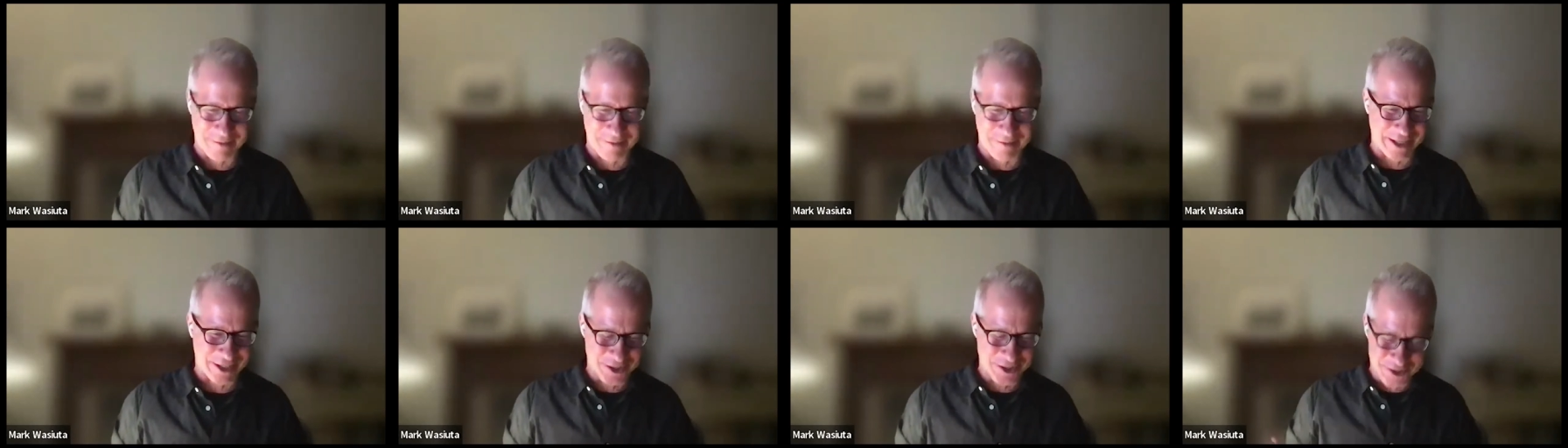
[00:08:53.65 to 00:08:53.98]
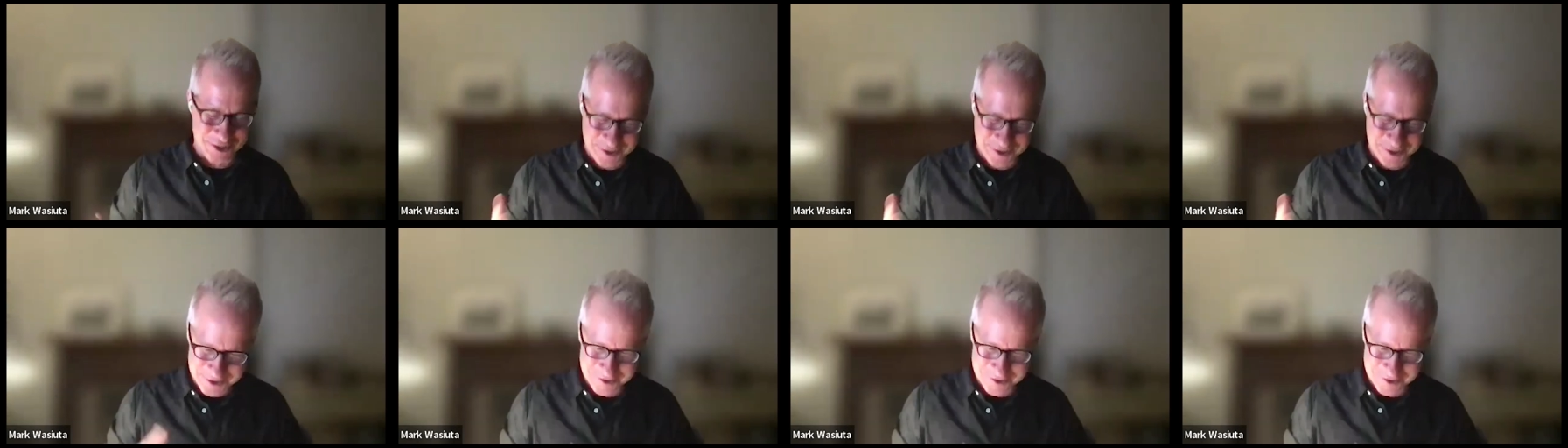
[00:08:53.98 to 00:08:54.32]
to make
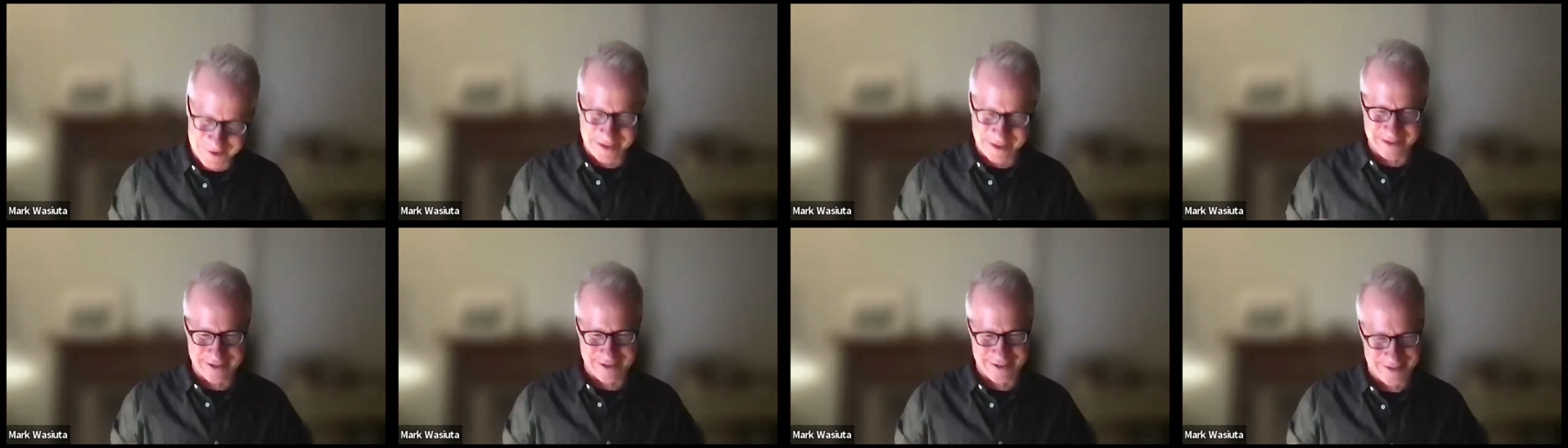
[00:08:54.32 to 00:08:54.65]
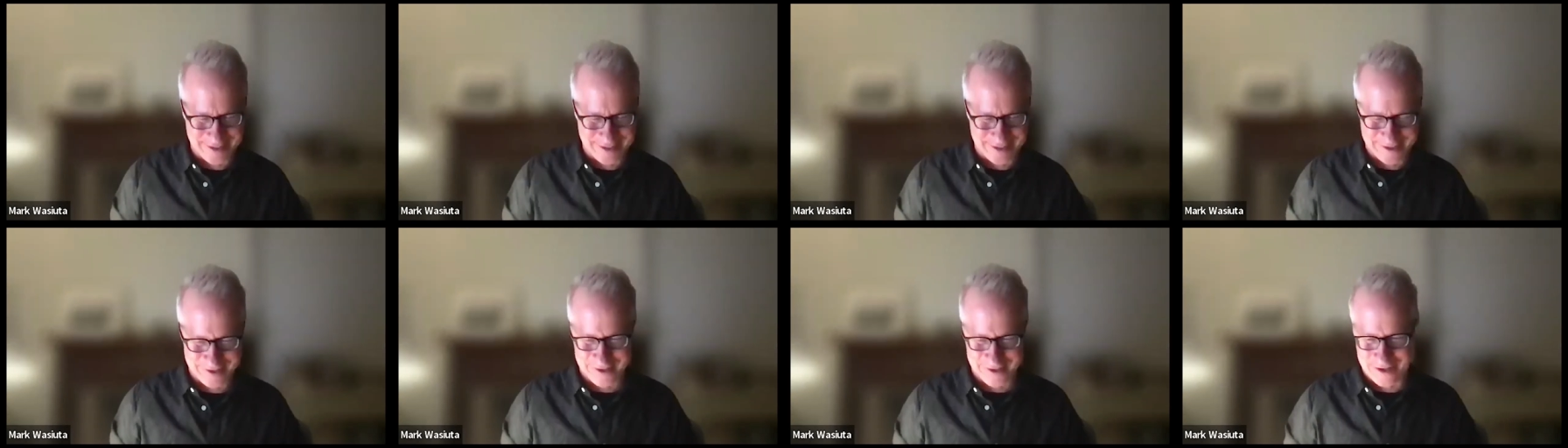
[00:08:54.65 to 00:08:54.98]
sure that
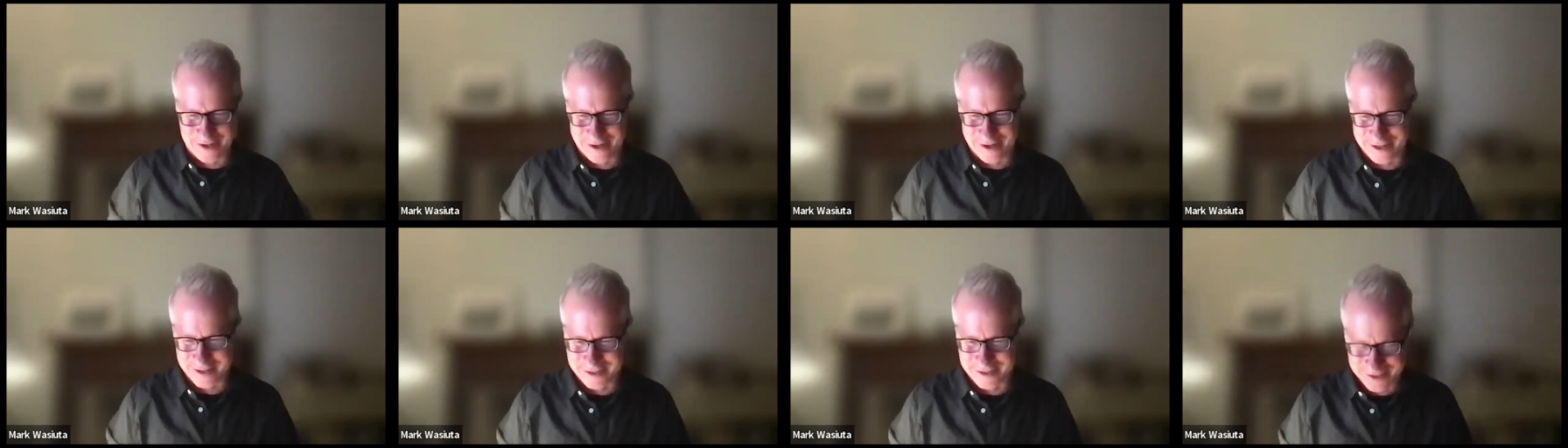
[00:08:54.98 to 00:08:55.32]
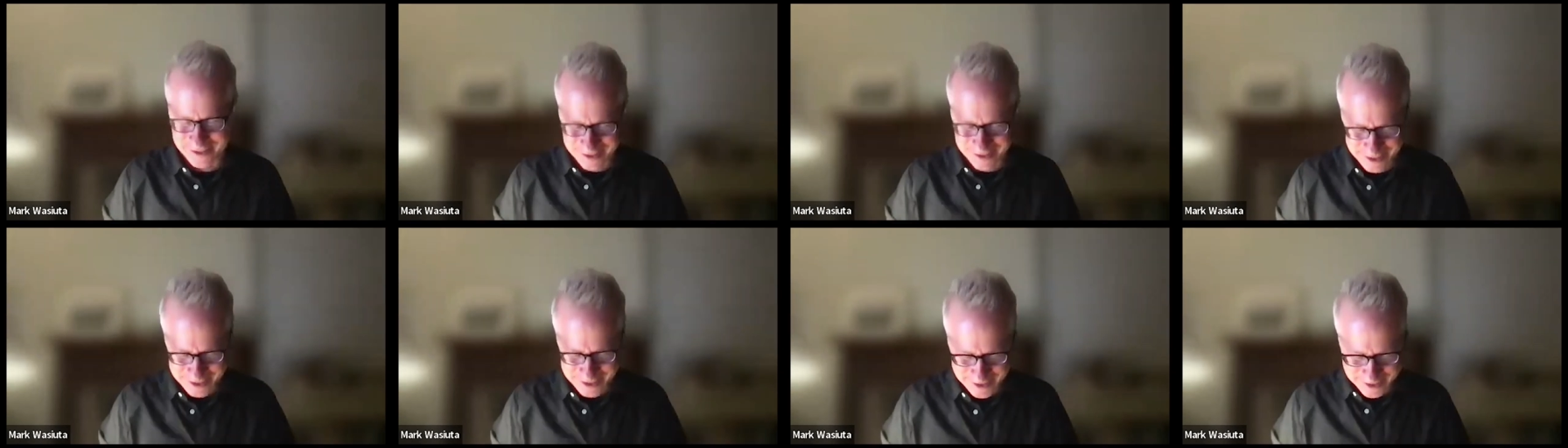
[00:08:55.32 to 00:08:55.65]
they're
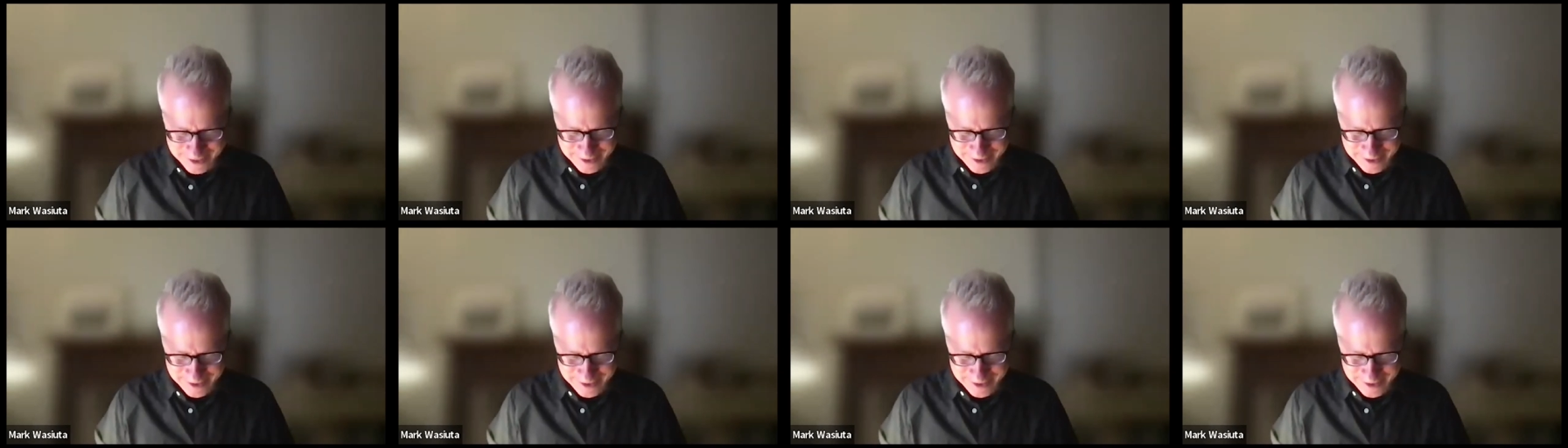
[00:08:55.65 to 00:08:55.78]
not